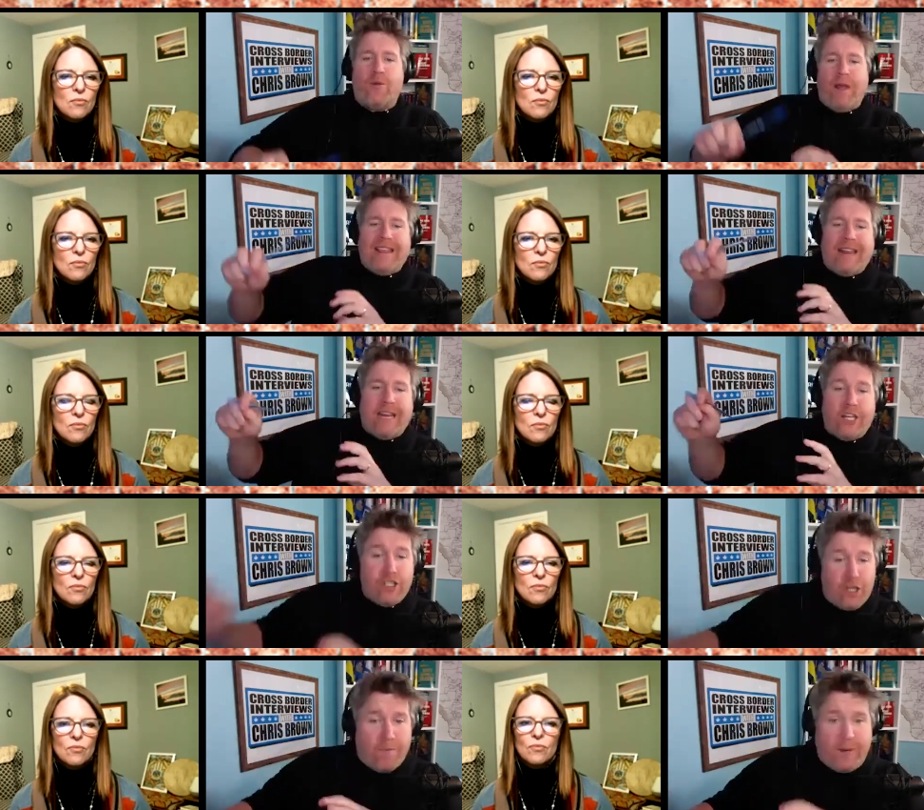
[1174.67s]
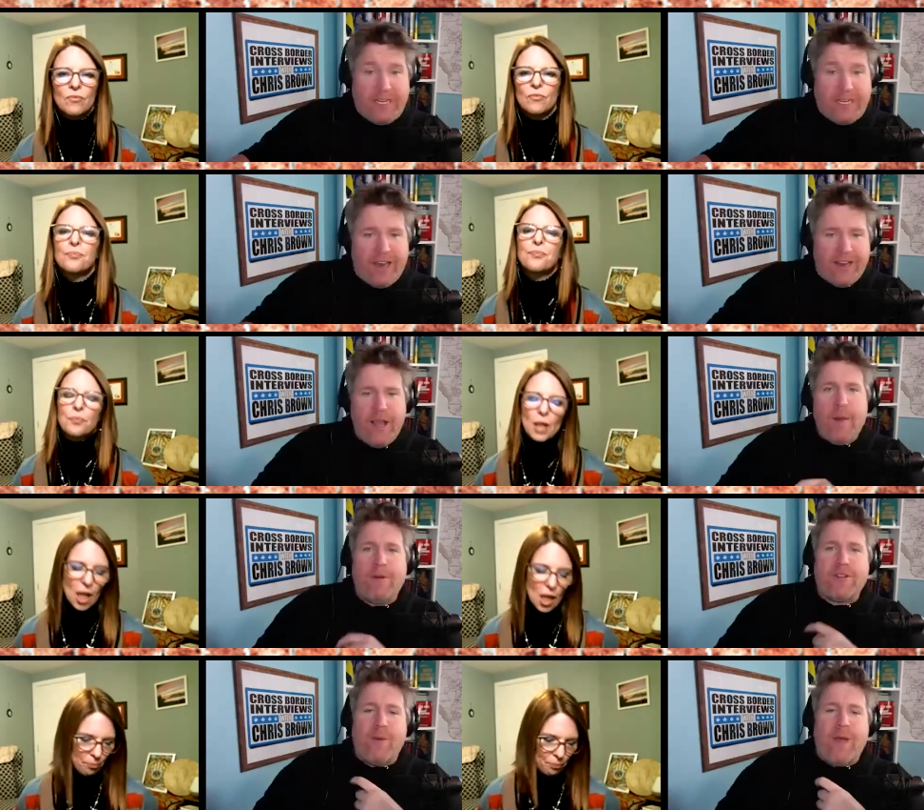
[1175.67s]
Speaker 1: the way that it should be done,
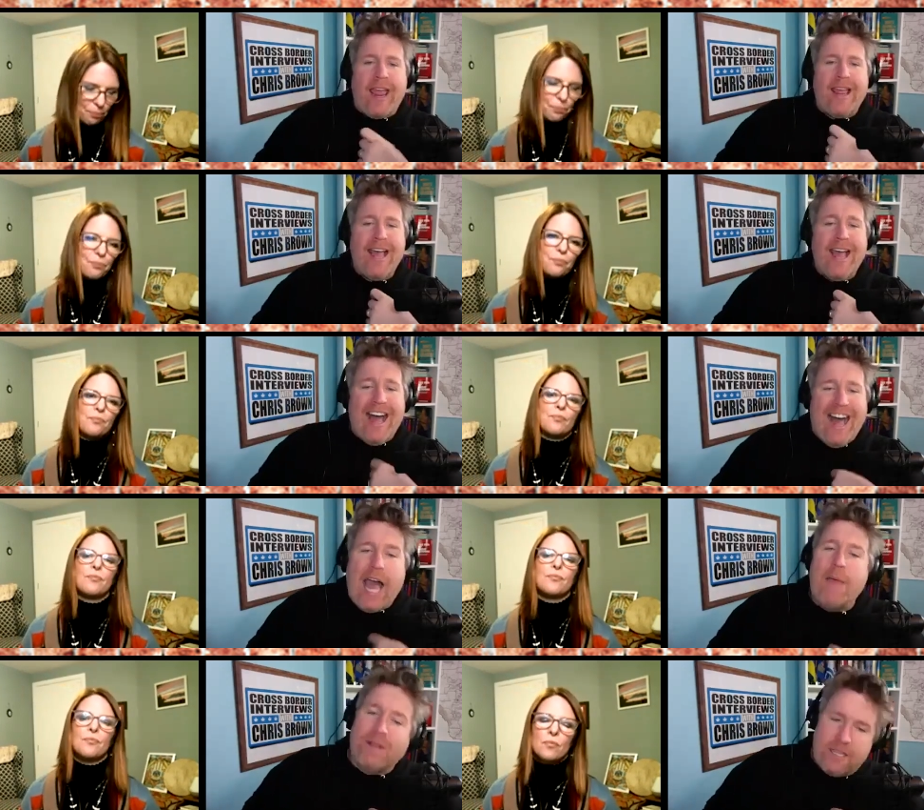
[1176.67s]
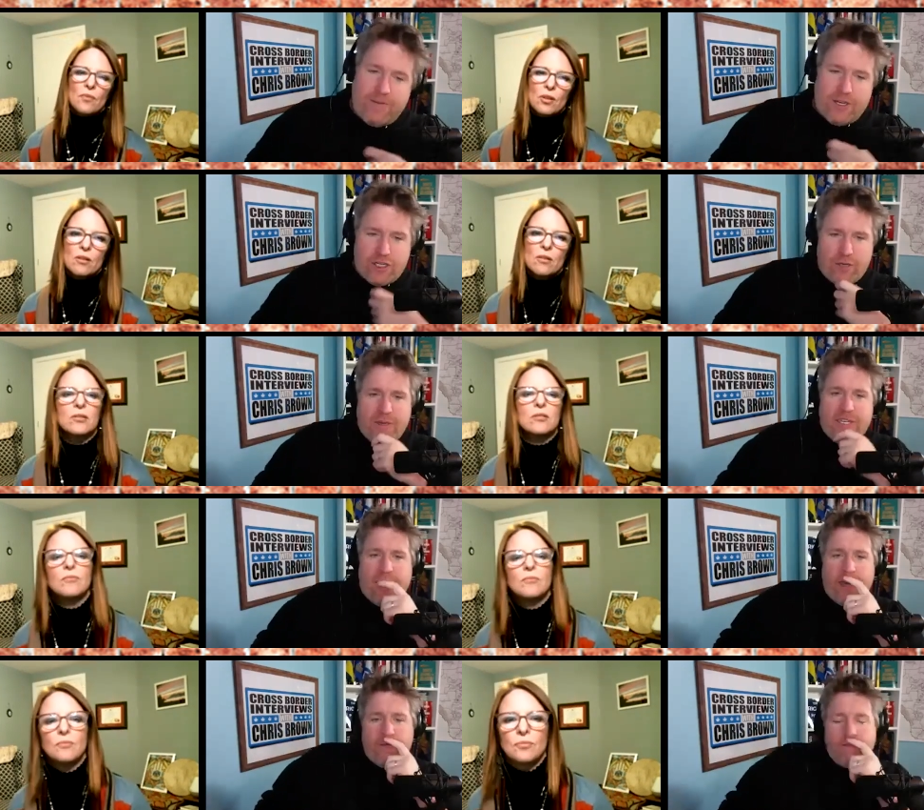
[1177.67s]
yeah. but the way I believe it should be
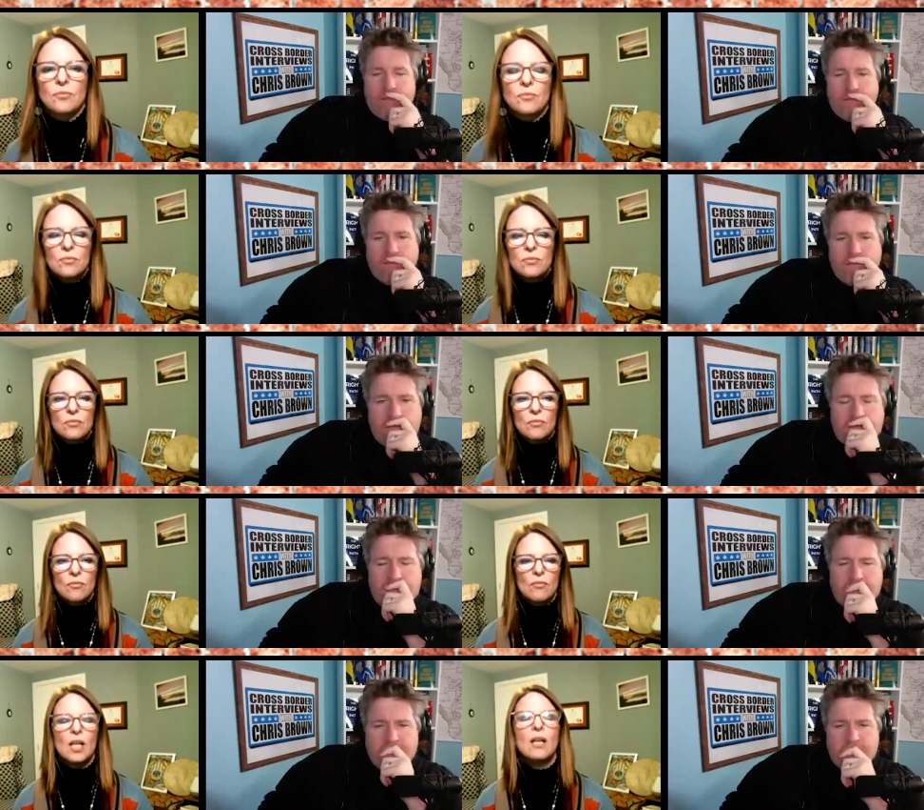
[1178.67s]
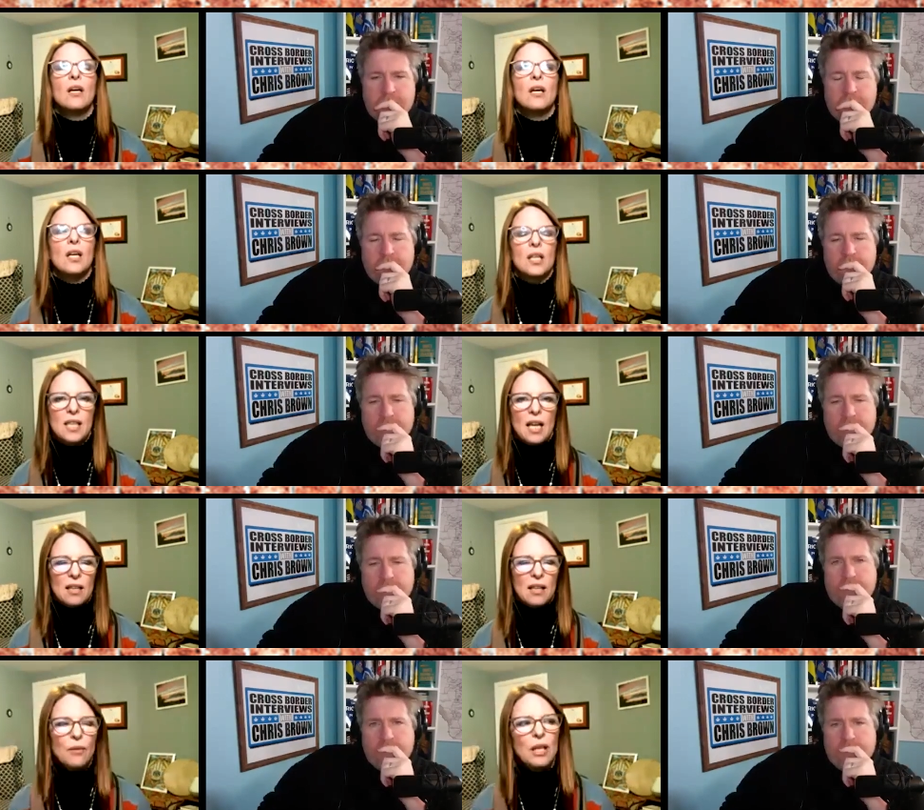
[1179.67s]
done.
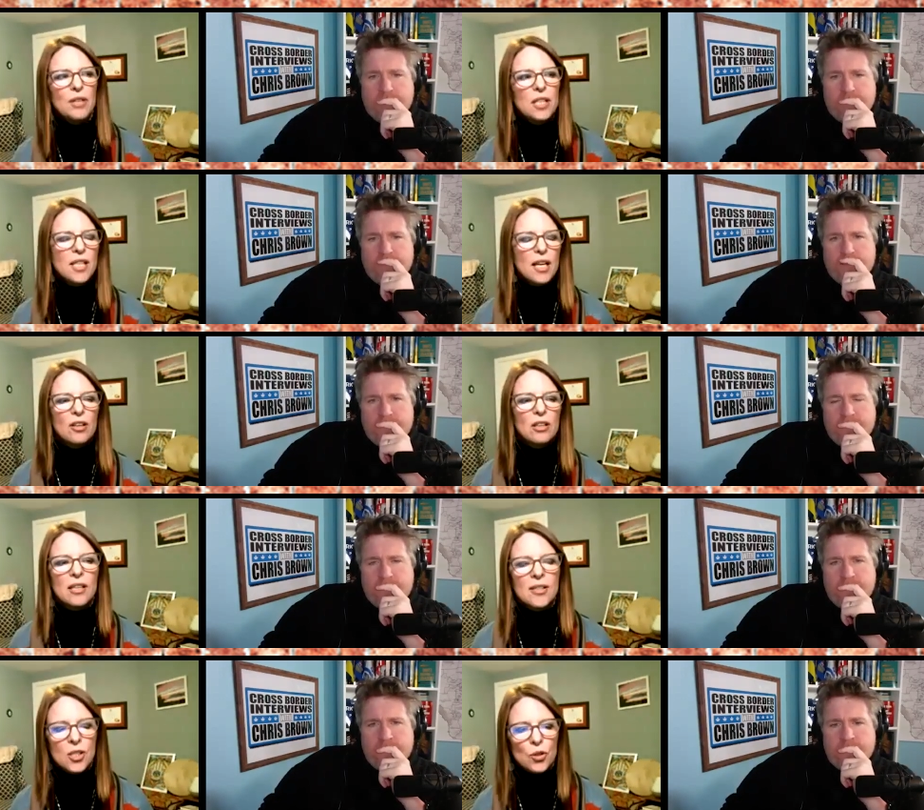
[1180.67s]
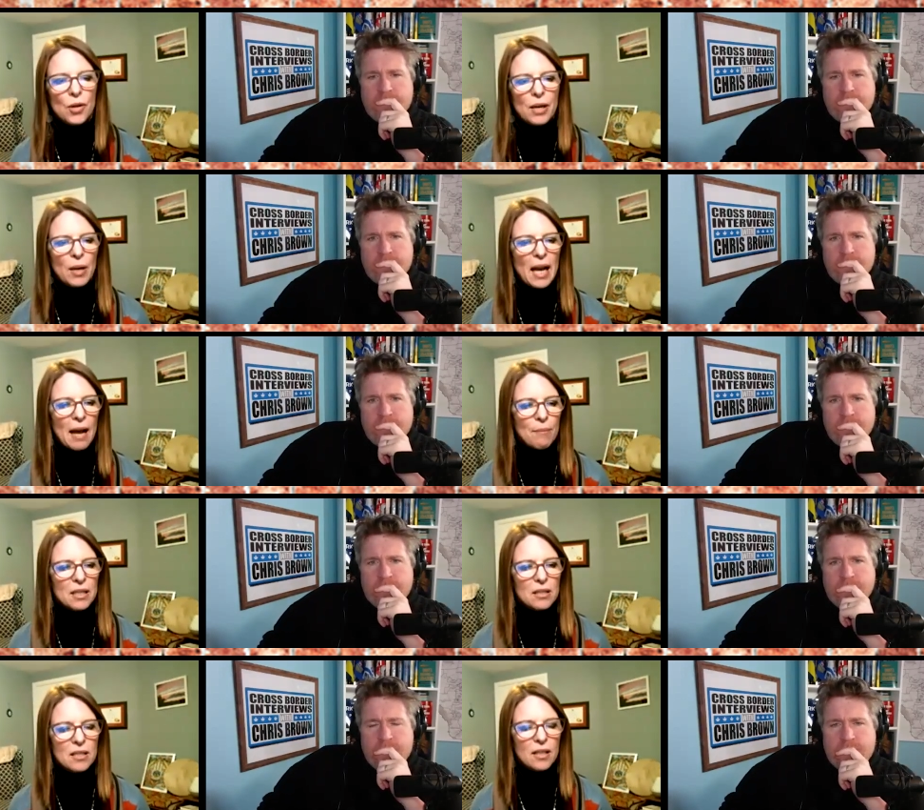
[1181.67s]
Speaker 2: Exactly. Well, I'm going to tell you a little story what
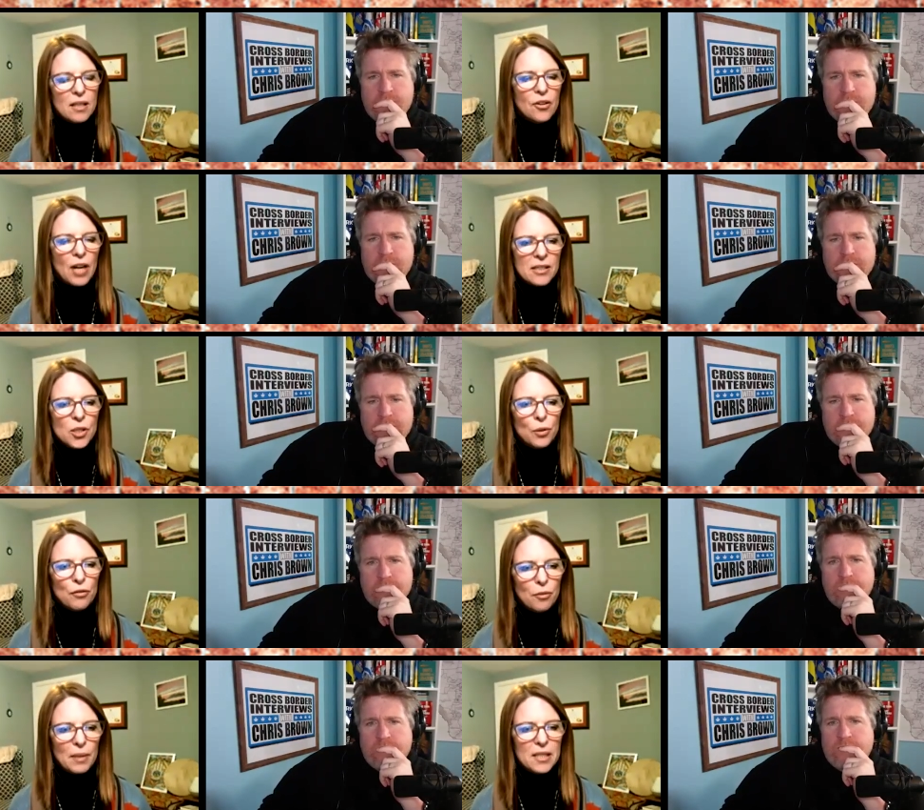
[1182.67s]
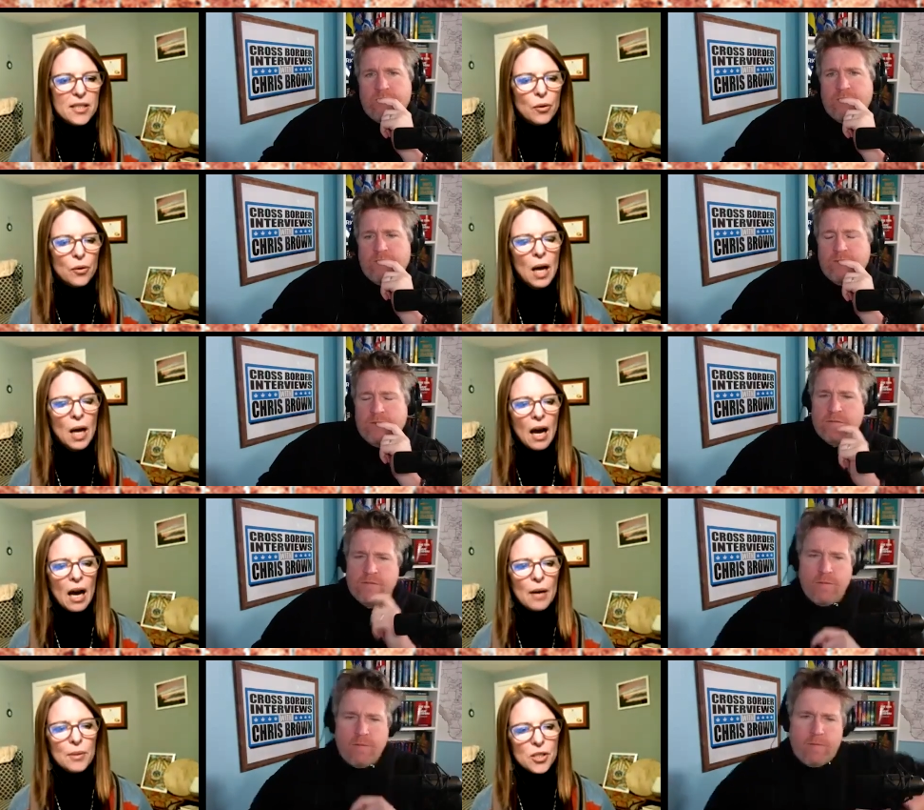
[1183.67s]
happened in grad school for me. So,
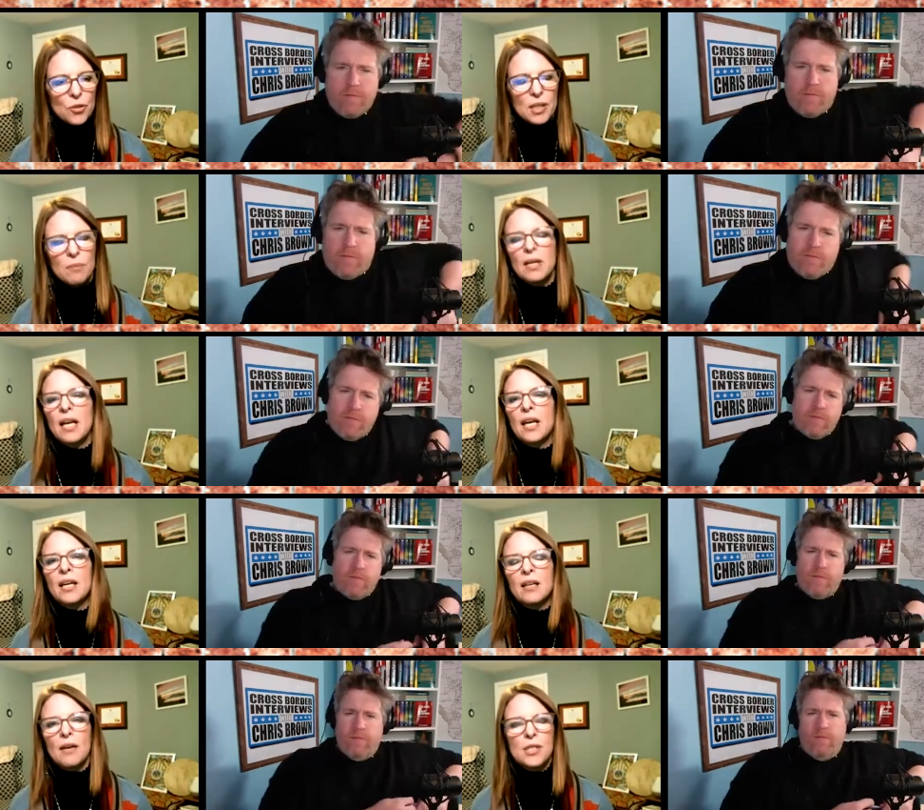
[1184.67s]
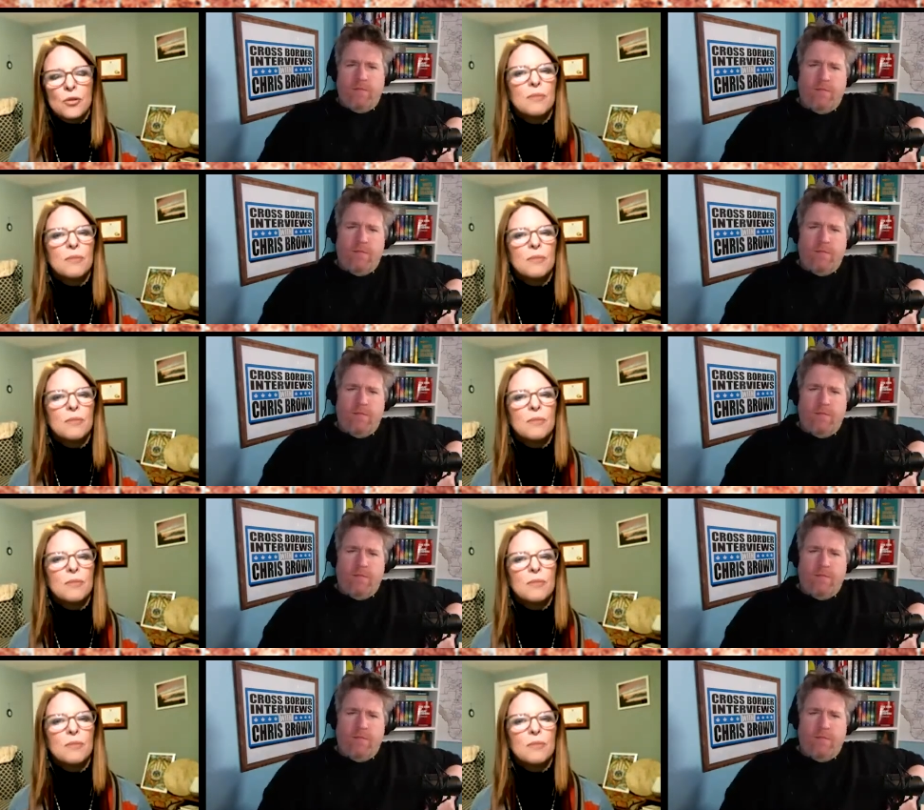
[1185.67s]
I was doing my I was doing